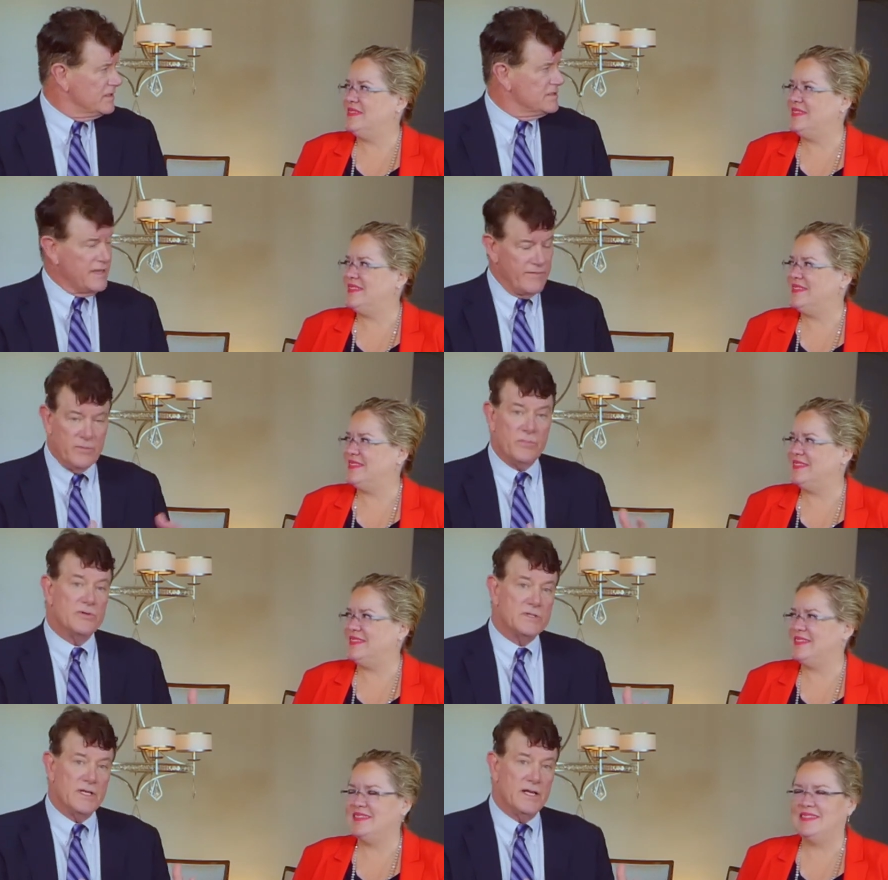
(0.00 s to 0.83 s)
Speaker 1: at seven
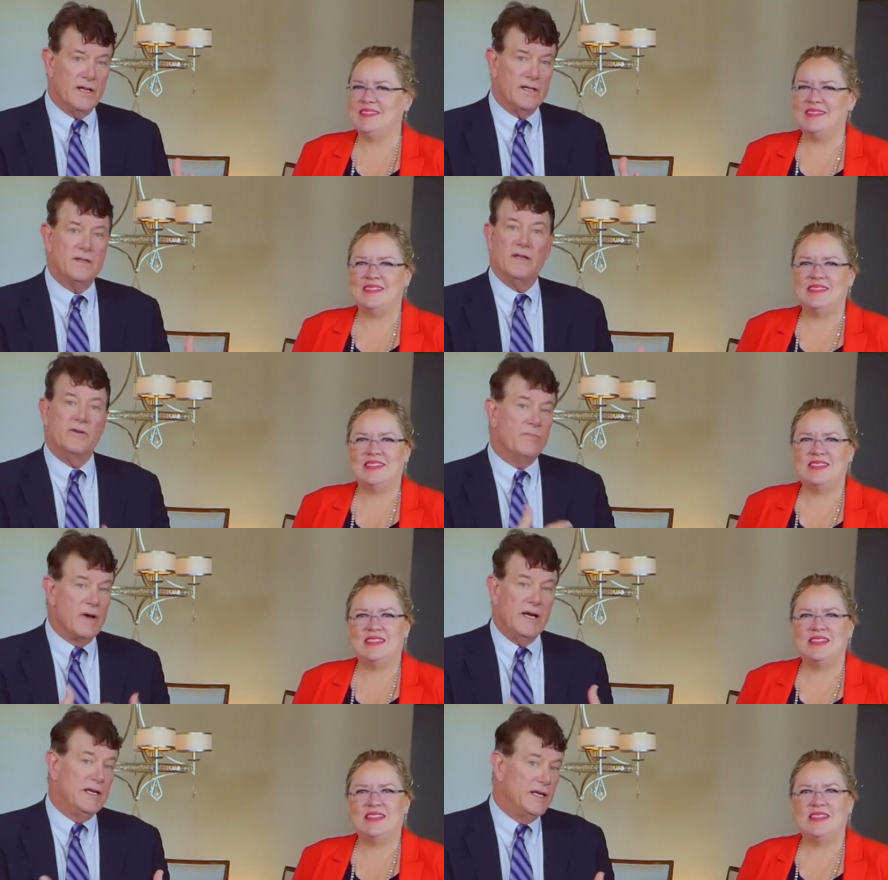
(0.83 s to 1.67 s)
percent, that your
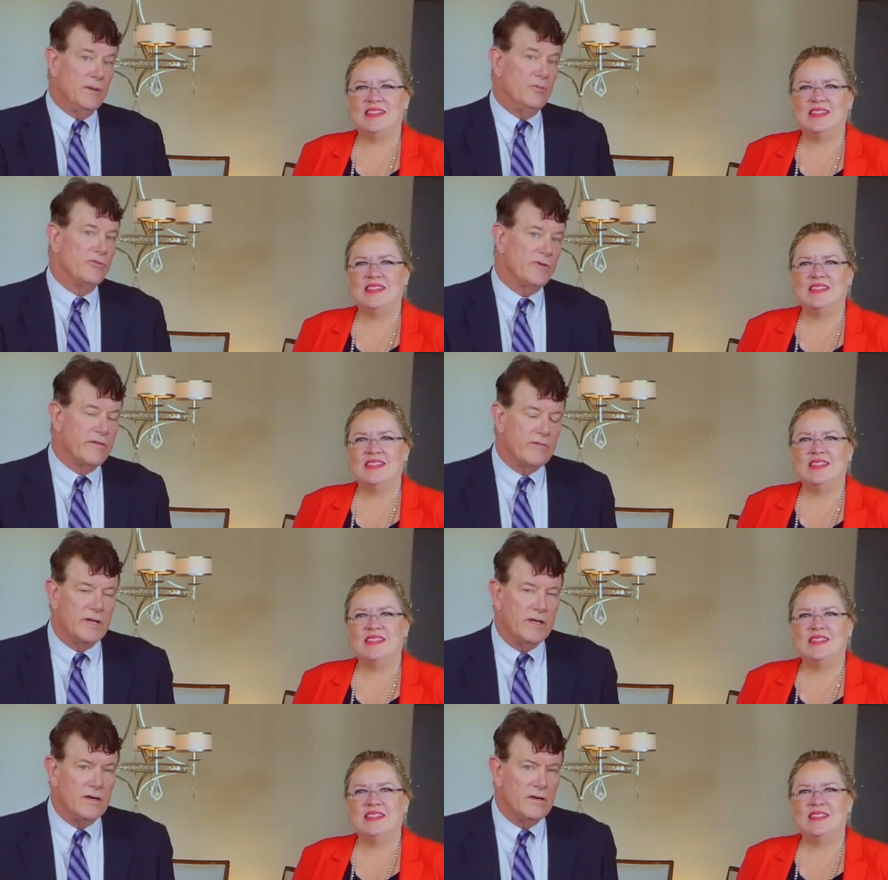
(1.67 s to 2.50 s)
money doubles
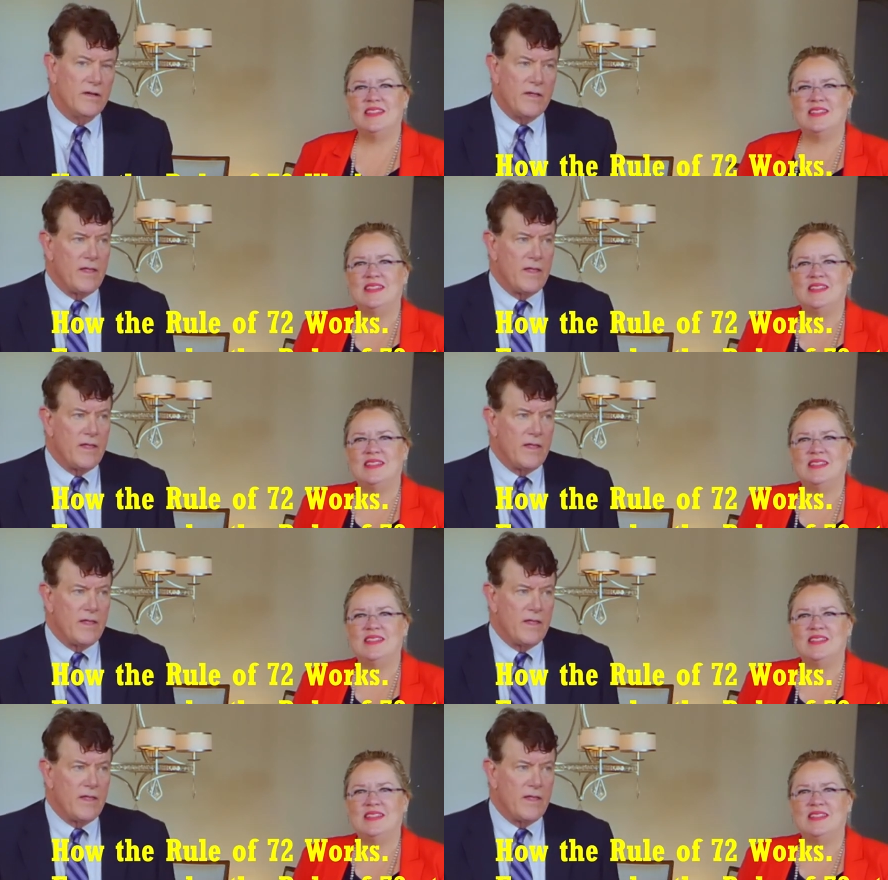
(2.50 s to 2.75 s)
every year?